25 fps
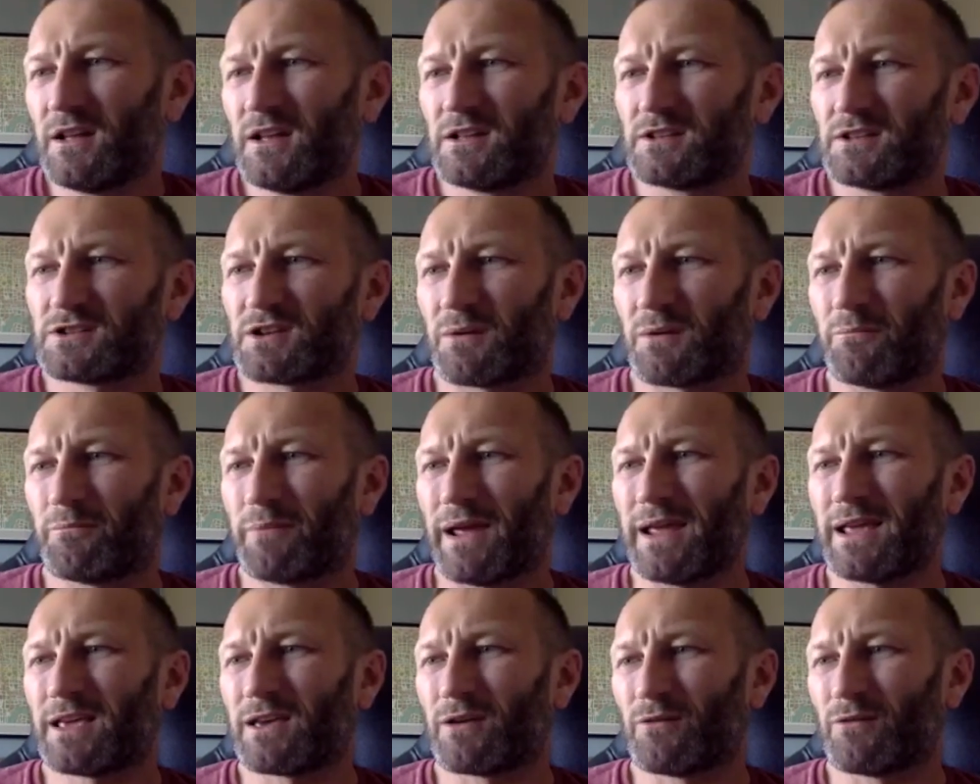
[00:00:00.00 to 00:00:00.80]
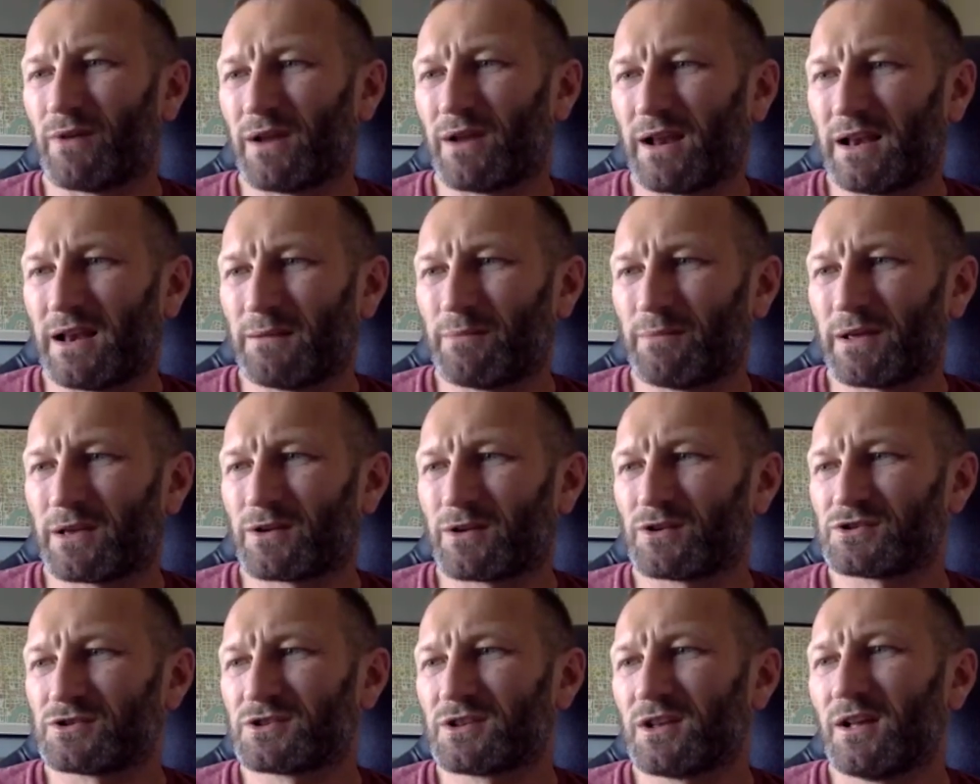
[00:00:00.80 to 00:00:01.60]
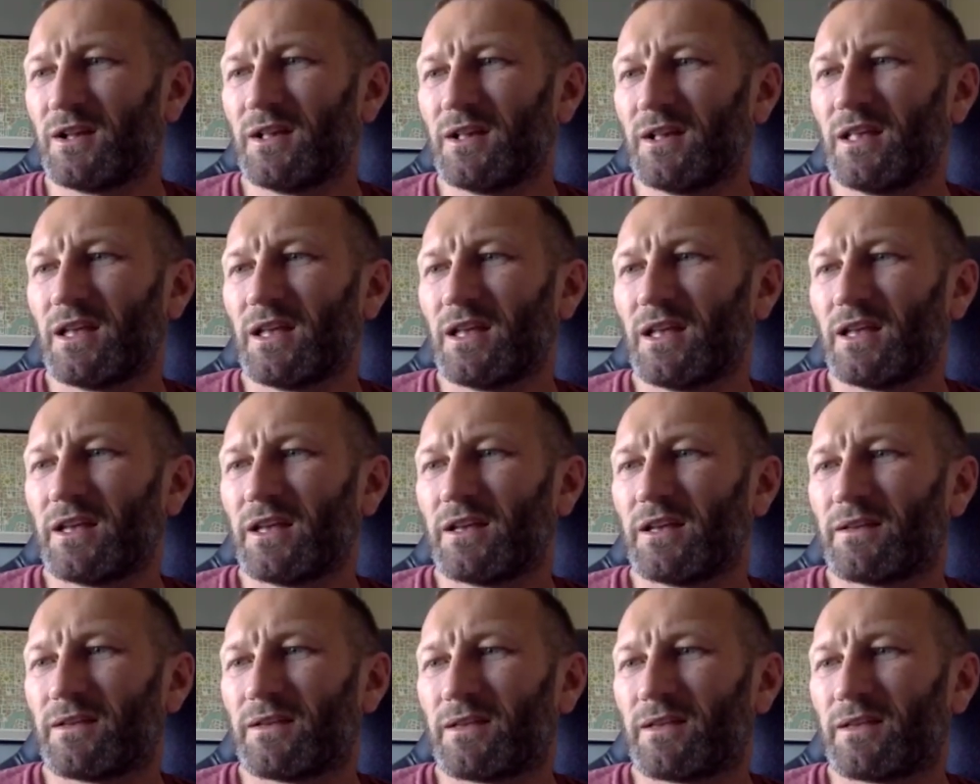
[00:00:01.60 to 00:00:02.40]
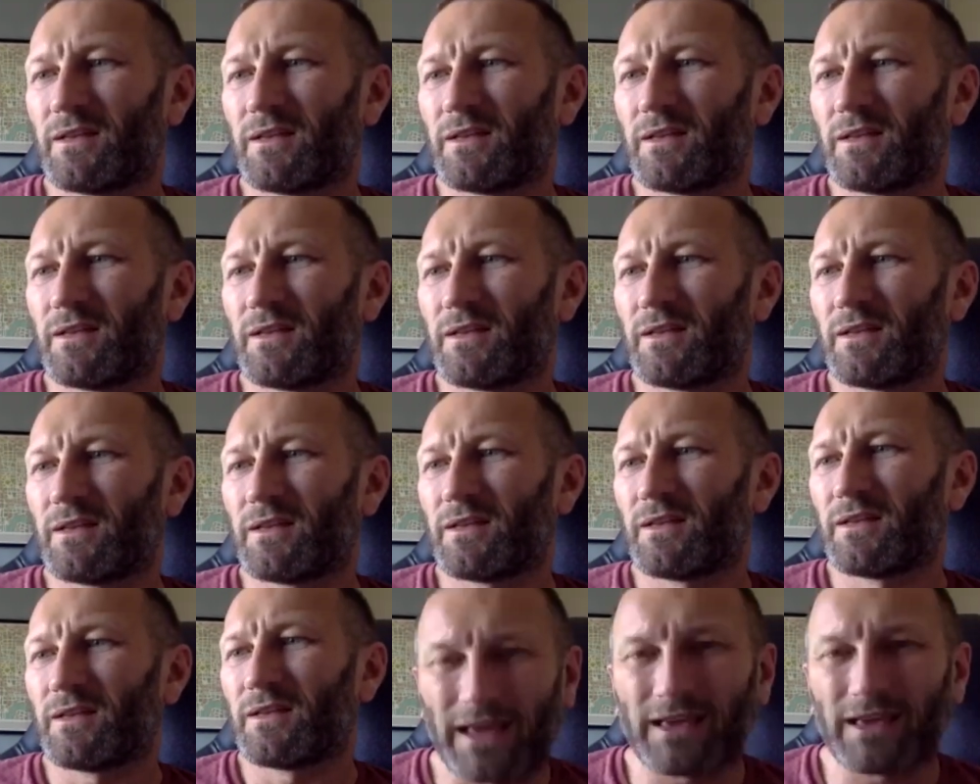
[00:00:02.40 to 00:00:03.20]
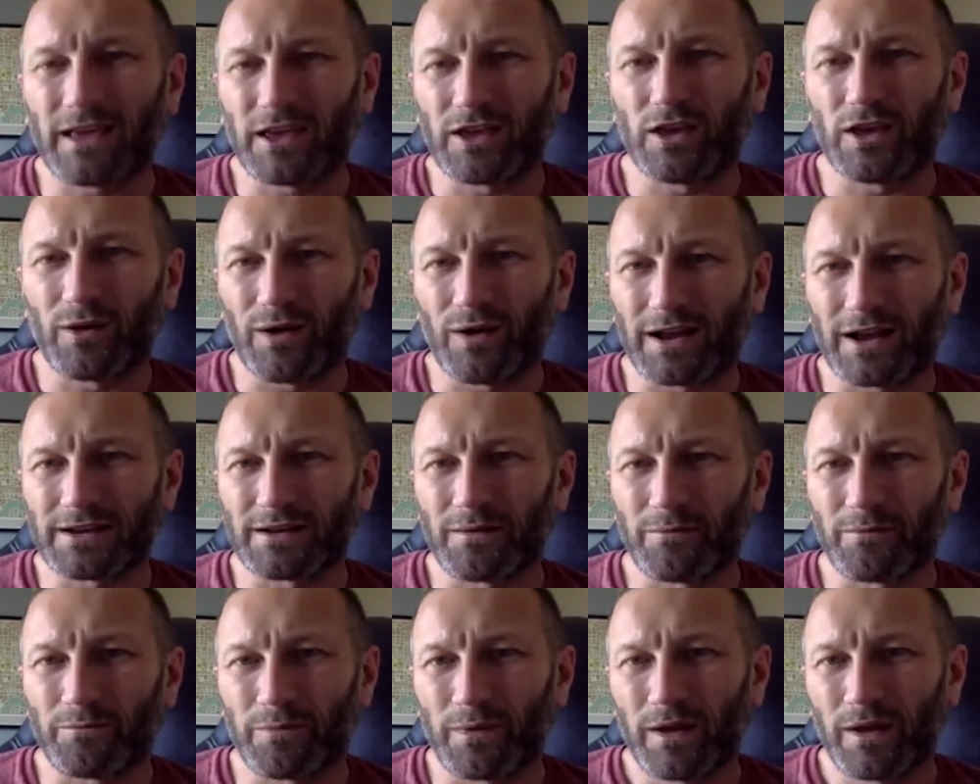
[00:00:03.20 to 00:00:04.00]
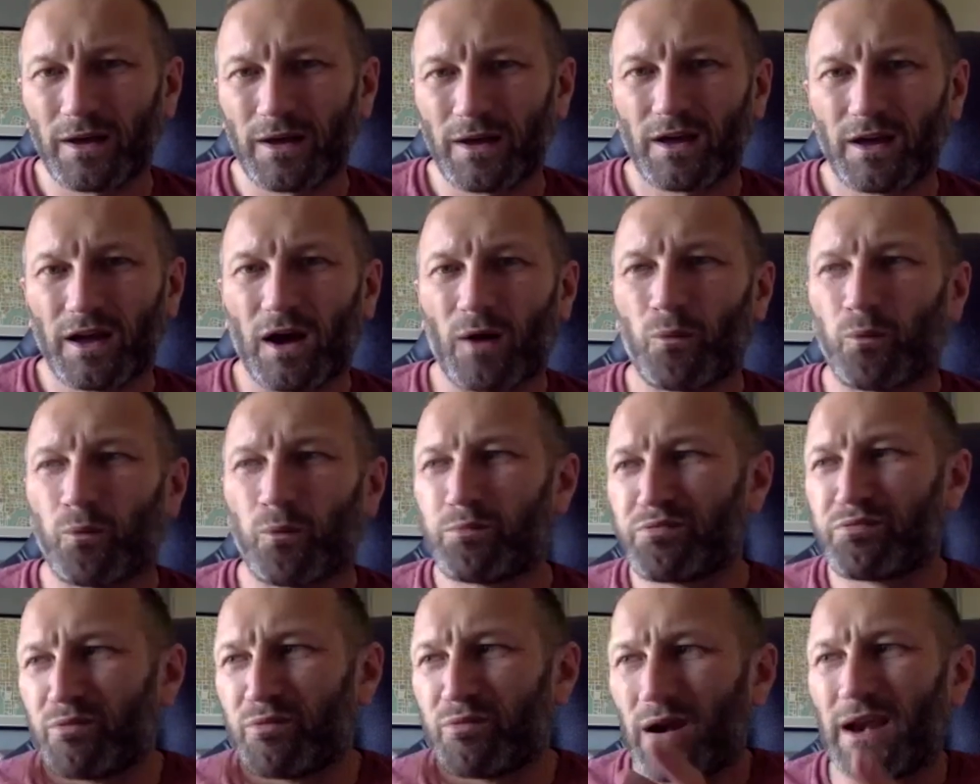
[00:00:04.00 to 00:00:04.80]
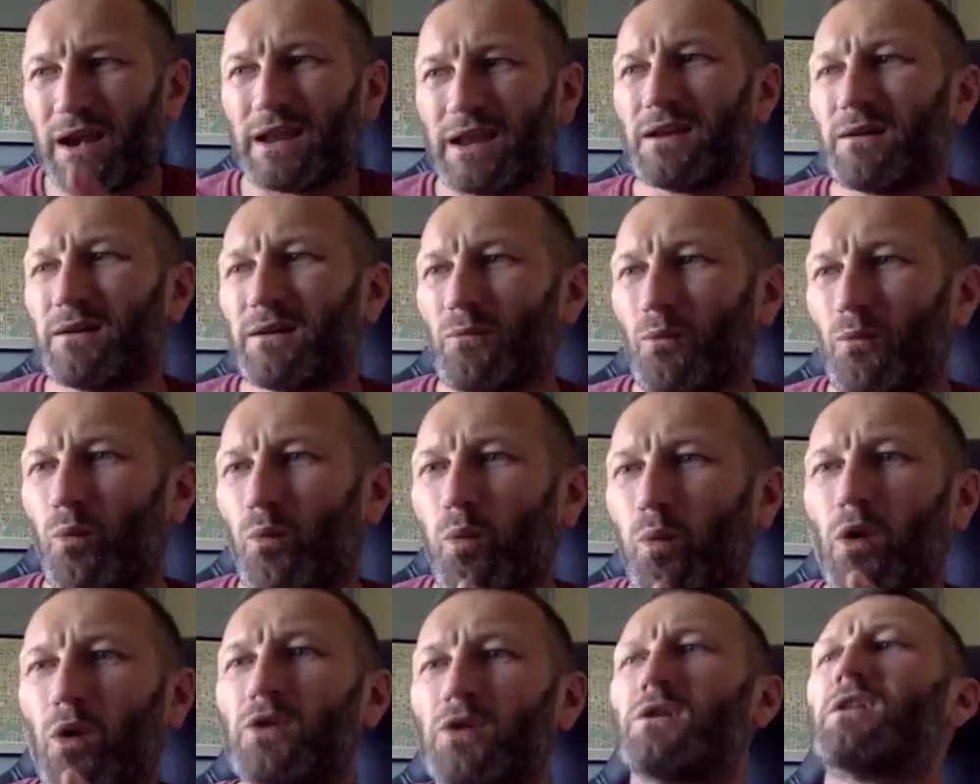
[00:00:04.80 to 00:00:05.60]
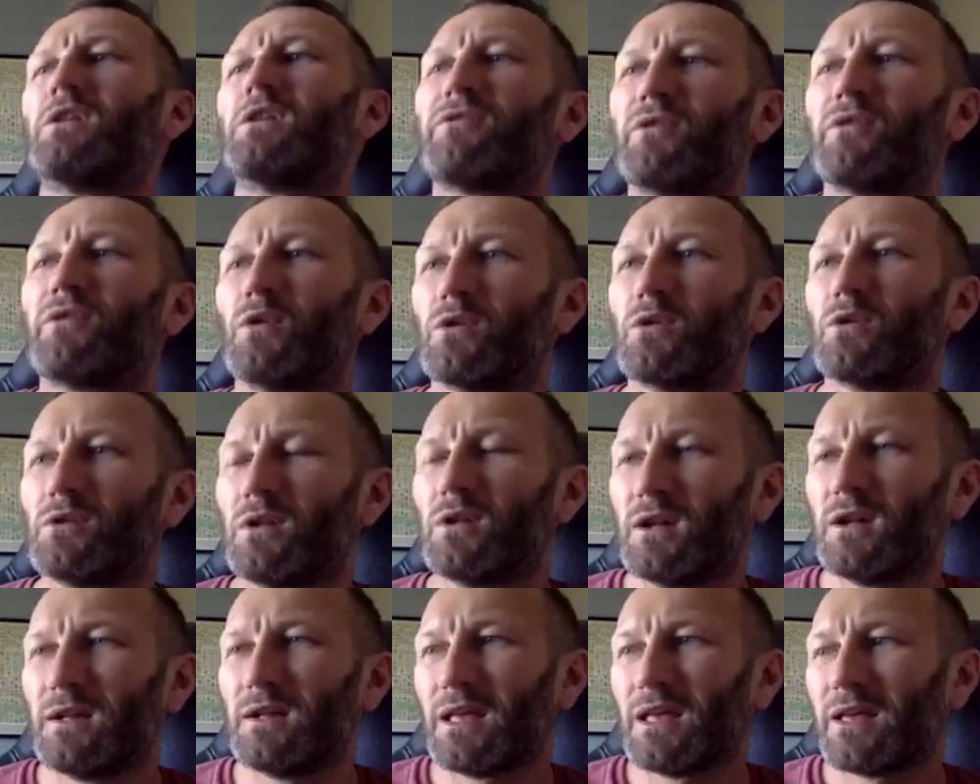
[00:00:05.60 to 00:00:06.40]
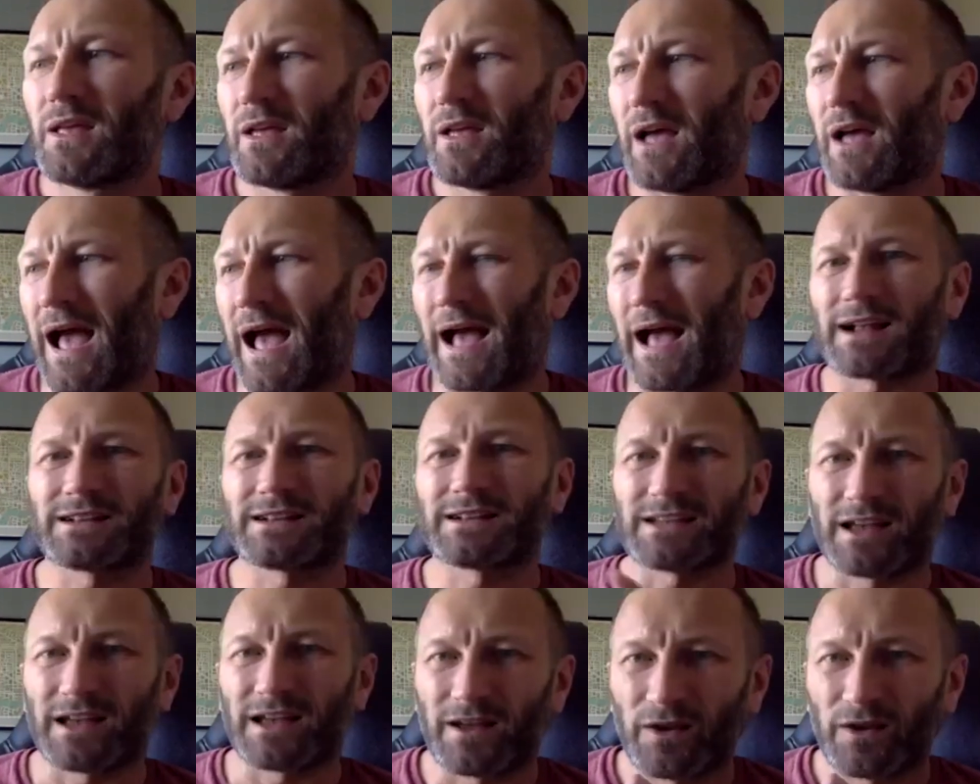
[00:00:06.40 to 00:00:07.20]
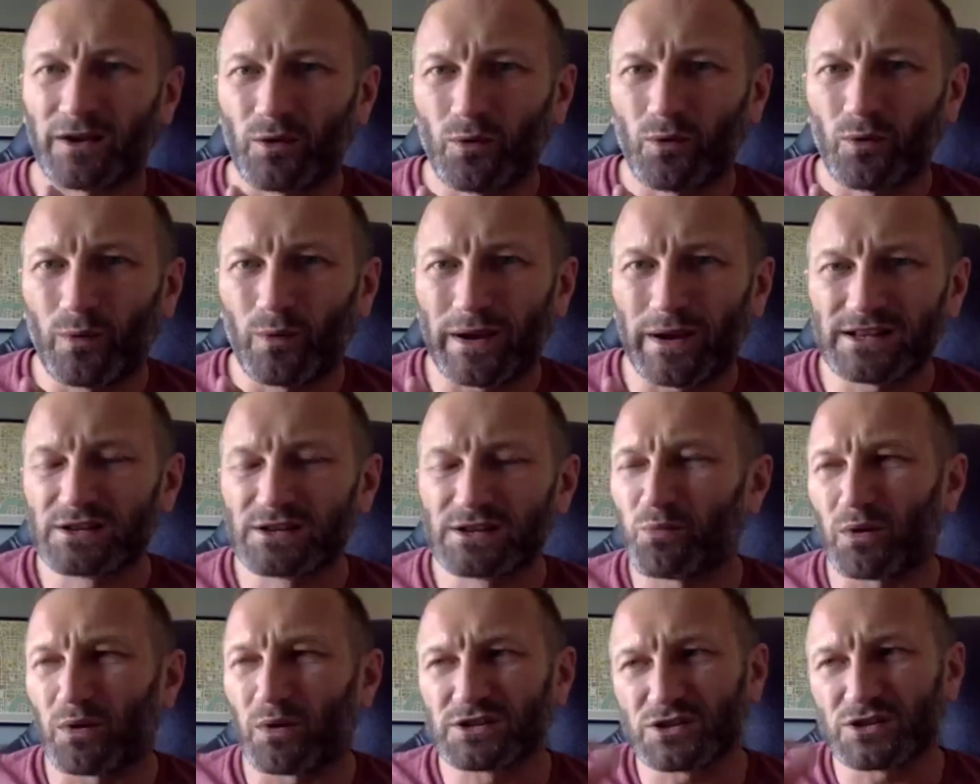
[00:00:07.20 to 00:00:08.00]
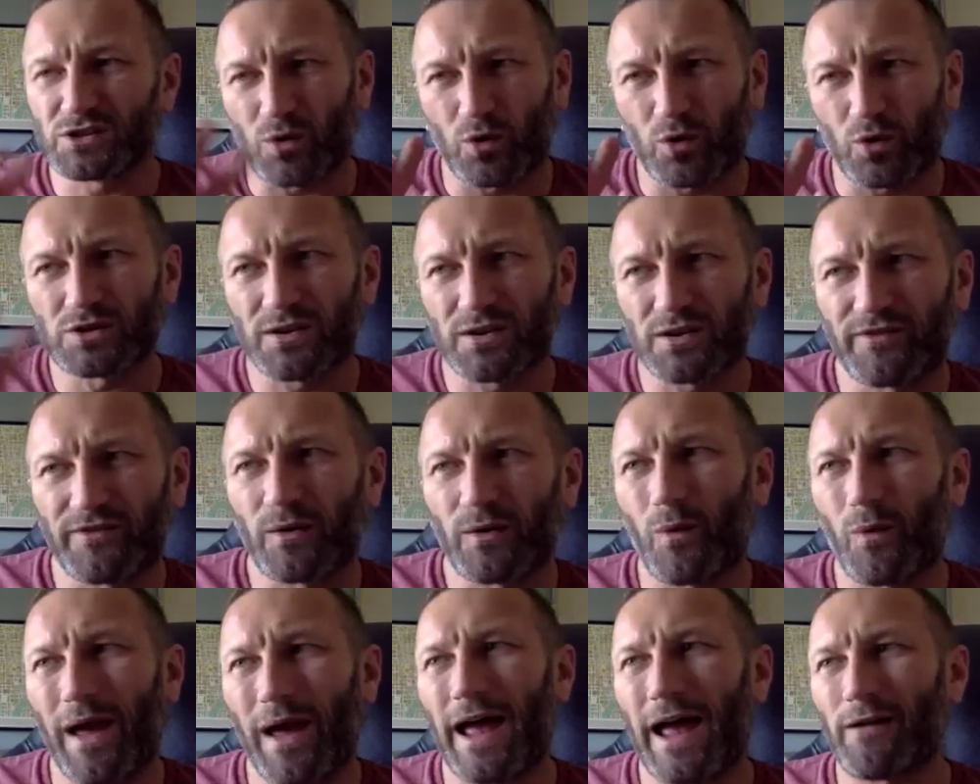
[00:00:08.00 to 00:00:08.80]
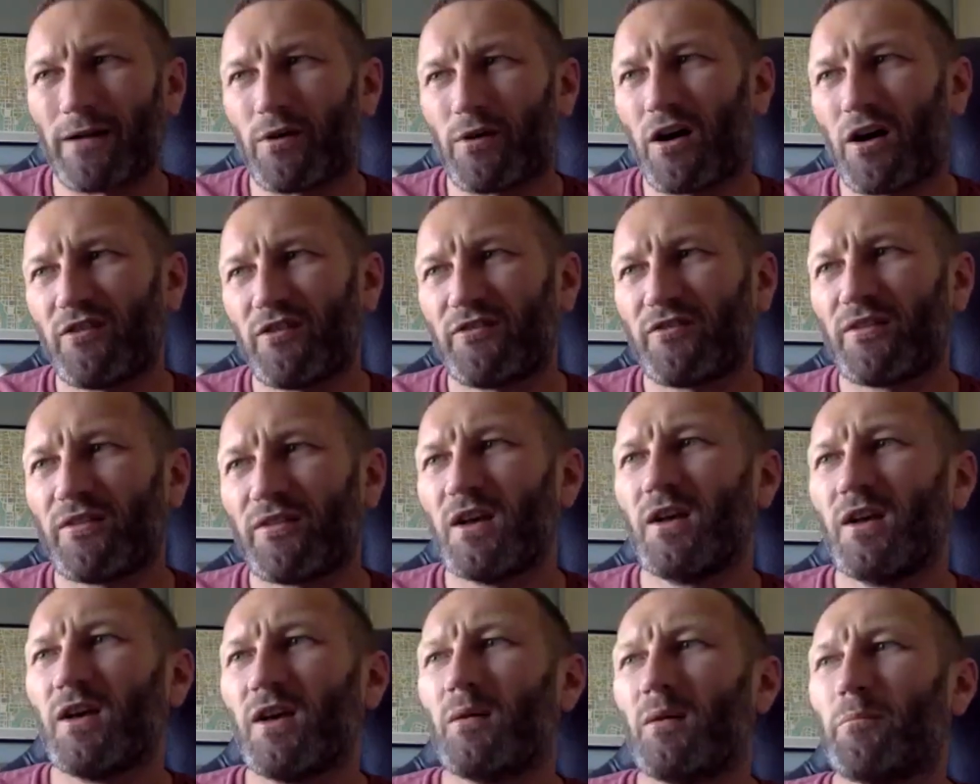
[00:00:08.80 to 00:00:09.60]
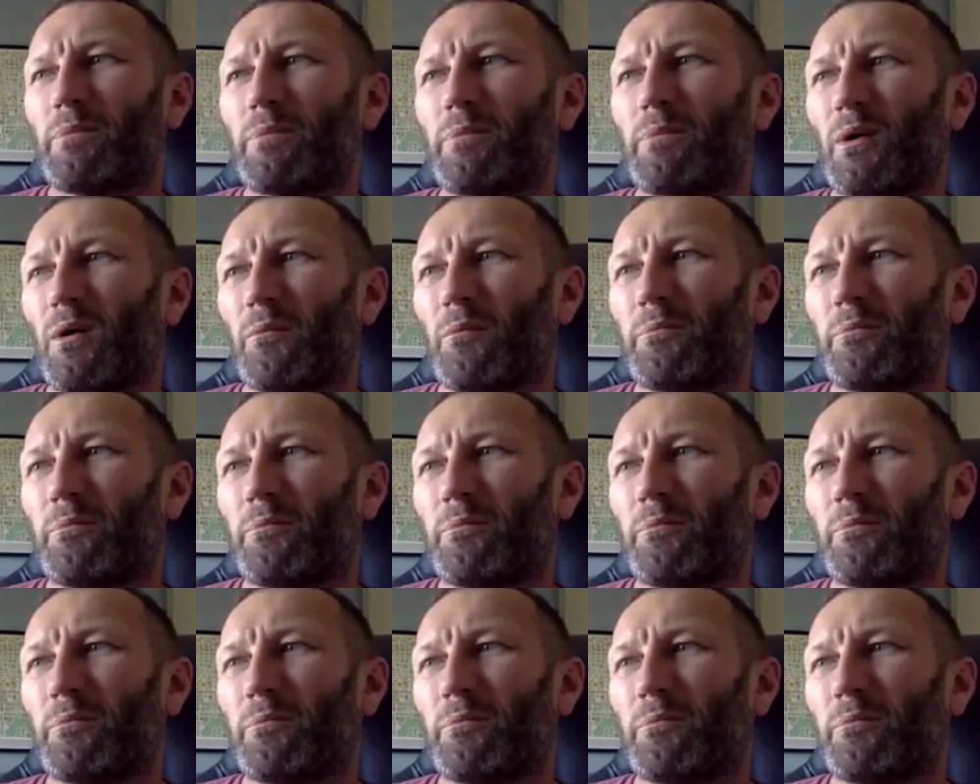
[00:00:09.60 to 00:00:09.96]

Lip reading: Tom Baker, really, because, you know, with Tom Baker, you had a brilliant, wonderful actor who we were sort of aware of, but